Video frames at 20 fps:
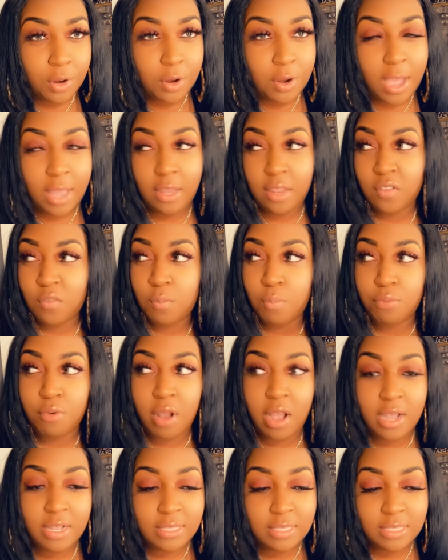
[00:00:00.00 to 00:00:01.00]
I love
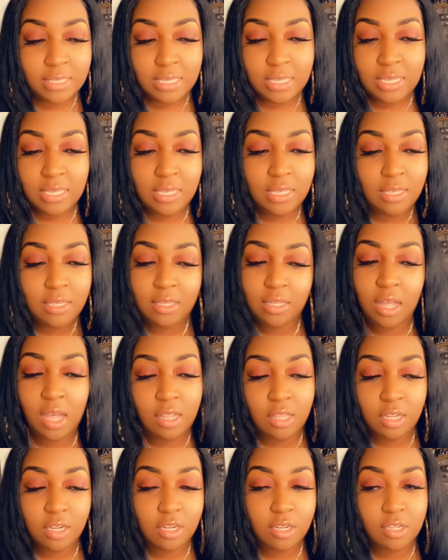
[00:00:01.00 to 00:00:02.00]
bronzy
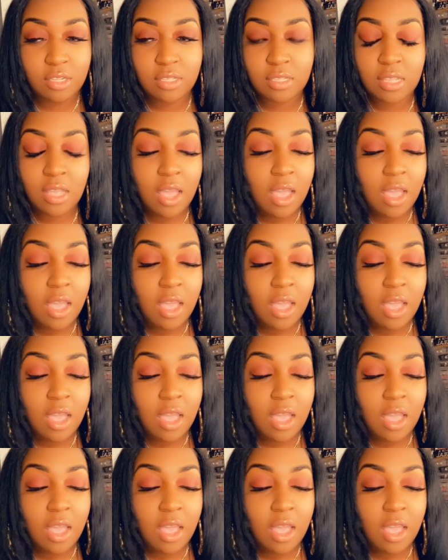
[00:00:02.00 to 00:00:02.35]
colors.